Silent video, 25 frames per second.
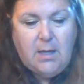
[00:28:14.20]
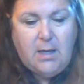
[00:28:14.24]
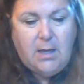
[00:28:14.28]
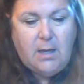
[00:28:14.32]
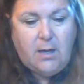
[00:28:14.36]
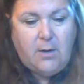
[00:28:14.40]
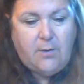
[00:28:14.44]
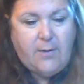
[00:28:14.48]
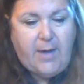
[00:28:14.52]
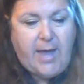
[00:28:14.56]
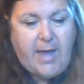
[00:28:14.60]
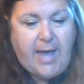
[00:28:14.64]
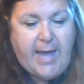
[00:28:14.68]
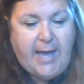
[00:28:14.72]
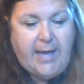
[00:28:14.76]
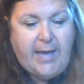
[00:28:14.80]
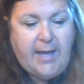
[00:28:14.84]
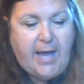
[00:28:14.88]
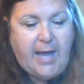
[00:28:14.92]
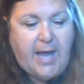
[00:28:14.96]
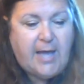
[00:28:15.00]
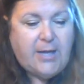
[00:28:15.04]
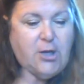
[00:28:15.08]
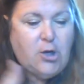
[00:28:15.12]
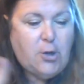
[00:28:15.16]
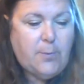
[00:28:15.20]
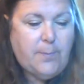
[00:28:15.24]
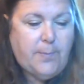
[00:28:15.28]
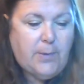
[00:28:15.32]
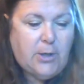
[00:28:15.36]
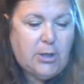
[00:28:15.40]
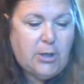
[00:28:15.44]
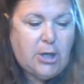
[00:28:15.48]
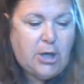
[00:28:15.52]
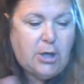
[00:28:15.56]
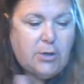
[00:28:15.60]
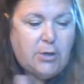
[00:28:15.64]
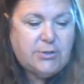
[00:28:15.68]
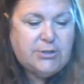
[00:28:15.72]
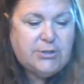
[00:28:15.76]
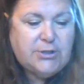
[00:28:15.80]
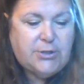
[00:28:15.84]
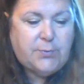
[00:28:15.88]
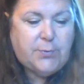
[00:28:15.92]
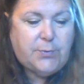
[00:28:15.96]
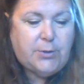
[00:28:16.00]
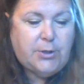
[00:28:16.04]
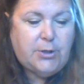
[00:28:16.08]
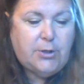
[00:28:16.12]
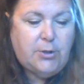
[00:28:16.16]
Okay? And your book goes
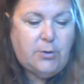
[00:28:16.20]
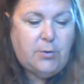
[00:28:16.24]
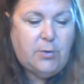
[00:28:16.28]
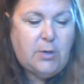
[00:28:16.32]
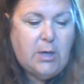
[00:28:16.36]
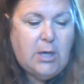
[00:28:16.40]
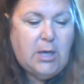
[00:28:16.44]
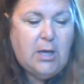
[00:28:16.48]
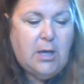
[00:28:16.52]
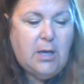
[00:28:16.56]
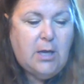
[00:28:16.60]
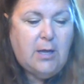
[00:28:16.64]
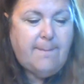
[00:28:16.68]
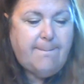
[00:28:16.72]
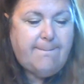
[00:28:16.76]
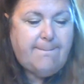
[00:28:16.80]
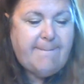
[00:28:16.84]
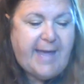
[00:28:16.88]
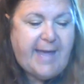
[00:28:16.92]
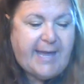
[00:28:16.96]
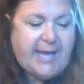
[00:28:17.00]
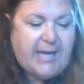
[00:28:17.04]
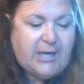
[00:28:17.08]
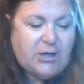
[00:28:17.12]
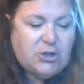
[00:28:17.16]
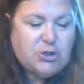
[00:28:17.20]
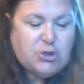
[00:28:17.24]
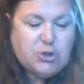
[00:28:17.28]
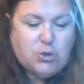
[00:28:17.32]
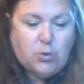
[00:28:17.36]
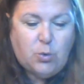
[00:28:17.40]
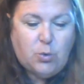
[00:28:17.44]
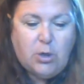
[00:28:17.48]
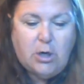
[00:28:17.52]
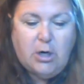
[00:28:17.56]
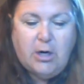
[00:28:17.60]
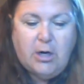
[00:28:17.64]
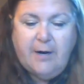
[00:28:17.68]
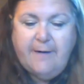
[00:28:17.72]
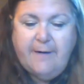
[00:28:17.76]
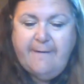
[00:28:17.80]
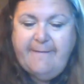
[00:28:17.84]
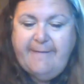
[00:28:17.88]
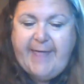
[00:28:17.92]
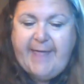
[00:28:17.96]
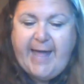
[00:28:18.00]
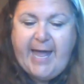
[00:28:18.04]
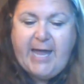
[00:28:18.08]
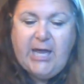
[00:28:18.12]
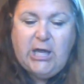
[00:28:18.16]
through making sure
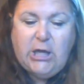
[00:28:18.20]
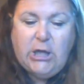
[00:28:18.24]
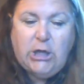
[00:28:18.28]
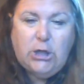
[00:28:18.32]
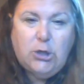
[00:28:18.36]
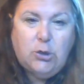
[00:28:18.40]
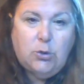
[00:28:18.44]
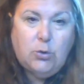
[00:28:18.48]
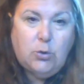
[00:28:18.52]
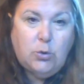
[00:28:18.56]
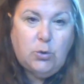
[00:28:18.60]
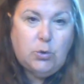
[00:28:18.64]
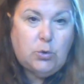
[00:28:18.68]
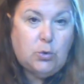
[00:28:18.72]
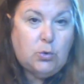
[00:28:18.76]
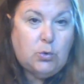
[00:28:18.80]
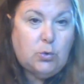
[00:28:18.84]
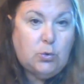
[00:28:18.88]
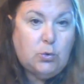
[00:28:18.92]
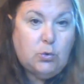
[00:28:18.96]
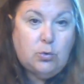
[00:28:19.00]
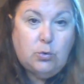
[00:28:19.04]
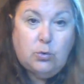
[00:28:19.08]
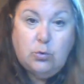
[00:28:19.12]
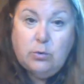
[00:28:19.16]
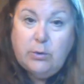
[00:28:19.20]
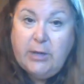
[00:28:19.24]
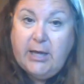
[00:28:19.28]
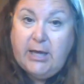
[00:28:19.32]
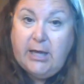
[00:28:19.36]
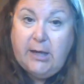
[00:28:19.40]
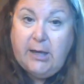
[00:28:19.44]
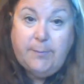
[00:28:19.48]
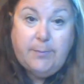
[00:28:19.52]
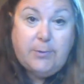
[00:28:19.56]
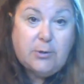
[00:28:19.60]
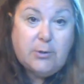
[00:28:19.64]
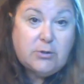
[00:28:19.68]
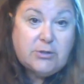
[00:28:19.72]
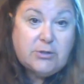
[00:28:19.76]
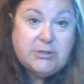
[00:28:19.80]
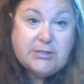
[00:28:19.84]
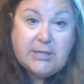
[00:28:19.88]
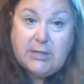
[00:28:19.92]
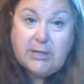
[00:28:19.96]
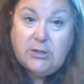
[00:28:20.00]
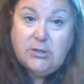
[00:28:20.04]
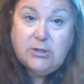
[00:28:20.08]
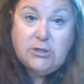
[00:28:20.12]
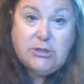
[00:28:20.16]
that you keep your
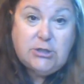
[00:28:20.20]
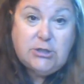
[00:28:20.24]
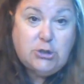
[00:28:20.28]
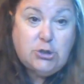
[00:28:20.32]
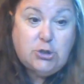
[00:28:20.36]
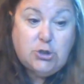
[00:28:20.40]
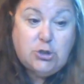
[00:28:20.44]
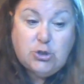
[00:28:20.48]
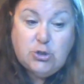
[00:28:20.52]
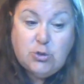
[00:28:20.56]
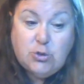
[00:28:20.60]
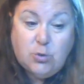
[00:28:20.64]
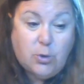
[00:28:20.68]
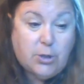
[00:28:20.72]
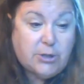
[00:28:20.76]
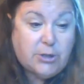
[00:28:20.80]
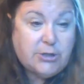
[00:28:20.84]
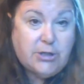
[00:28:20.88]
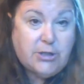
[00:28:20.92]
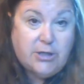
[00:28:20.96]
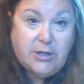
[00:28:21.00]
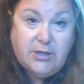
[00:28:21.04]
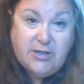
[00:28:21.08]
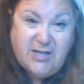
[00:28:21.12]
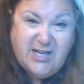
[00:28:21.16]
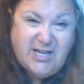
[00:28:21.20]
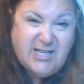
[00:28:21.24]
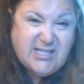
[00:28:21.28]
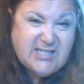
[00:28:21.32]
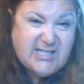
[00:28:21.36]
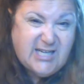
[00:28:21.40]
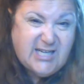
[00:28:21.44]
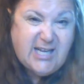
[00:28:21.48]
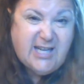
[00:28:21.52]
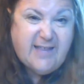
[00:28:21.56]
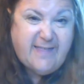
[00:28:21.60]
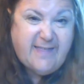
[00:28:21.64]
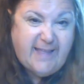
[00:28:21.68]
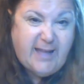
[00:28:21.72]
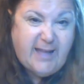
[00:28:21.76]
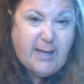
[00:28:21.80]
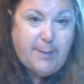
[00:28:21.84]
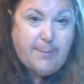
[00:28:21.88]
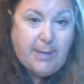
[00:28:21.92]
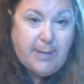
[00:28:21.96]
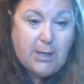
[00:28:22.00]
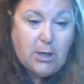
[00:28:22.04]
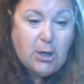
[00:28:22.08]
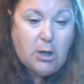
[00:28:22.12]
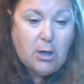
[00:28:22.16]
sentences short. Are you seeing a theme
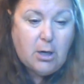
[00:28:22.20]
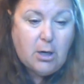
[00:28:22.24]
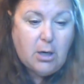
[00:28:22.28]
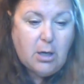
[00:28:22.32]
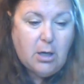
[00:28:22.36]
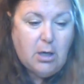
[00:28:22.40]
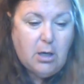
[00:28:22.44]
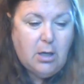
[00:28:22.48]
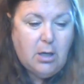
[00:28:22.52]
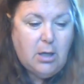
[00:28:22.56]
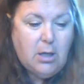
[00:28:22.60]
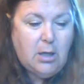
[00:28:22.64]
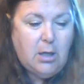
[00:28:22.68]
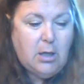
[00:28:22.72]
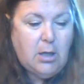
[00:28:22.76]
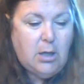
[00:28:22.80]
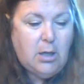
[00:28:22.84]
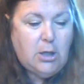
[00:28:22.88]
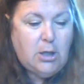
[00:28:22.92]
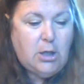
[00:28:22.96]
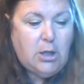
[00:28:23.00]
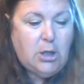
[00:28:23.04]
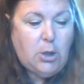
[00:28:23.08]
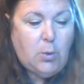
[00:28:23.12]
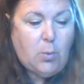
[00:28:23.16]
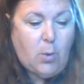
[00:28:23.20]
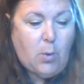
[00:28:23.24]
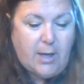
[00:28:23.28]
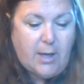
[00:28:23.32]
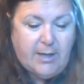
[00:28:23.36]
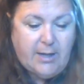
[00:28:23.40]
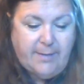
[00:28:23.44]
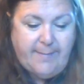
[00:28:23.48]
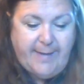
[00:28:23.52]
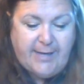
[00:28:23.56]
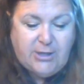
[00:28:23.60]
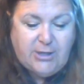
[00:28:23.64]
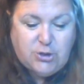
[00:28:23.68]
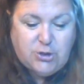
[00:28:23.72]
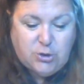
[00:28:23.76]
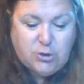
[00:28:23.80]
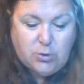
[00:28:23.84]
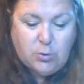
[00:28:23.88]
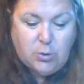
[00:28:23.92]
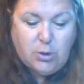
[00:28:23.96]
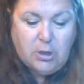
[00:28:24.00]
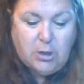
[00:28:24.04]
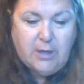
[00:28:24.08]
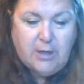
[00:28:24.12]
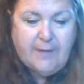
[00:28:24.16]
here? You want to make
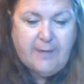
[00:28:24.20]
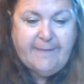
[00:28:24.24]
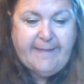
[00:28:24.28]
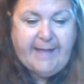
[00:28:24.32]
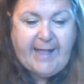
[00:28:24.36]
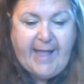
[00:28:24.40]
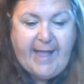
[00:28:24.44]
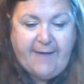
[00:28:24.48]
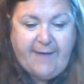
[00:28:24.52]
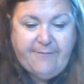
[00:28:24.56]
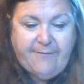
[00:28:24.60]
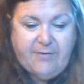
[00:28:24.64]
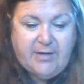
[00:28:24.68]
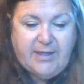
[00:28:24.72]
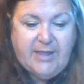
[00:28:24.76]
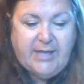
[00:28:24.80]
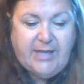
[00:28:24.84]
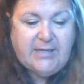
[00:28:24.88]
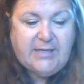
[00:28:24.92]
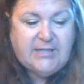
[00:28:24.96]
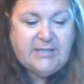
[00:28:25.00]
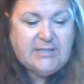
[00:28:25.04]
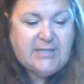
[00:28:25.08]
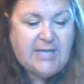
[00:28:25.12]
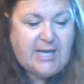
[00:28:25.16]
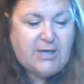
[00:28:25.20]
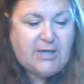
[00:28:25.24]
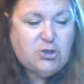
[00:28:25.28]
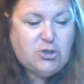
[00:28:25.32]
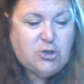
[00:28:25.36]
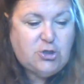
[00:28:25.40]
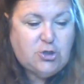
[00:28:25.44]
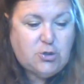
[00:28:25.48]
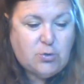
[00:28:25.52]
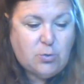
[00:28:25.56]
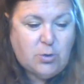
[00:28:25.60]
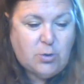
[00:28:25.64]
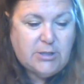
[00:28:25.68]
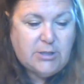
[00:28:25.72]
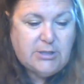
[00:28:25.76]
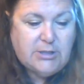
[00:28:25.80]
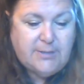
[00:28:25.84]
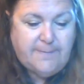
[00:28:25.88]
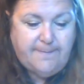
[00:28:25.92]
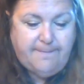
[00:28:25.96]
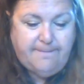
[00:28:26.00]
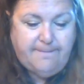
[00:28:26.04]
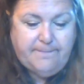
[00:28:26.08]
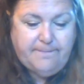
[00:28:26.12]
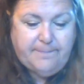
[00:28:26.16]
sure that everything stays short.
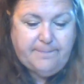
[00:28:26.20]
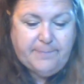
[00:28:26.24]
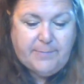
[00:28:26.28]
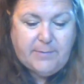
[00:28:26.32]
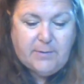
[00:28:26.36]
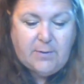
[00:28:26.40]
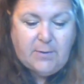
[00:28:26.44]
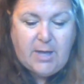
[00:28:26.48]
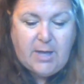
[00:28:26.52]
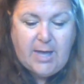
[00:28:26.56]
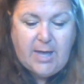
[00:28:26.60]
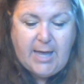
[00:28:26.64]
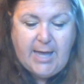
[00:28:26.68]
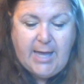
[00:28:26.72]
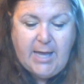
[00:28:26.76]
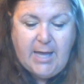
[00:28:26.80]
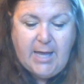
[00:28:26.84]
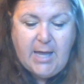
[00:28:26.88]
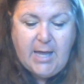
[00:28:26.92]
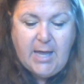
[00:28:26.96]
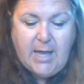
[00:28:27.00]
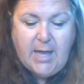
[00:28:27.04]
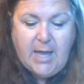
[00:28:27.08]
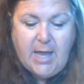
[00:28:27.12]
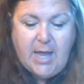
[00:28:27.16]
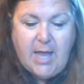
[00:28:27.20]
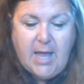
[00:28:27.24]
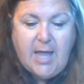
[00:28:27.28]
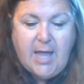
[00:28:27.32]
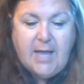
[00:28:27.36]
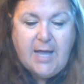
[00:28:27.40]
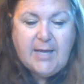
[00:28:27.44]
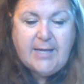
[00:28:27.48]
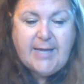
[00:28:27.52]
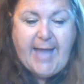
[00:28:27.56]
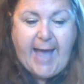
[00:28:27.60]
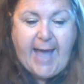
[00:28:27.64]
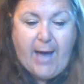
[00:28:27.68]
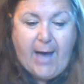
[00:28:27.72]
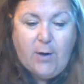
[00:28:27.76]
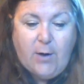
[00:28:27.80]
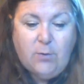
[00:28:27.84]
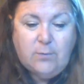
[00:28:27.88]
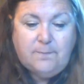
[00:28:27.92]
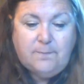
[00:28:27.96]
Okay? Now,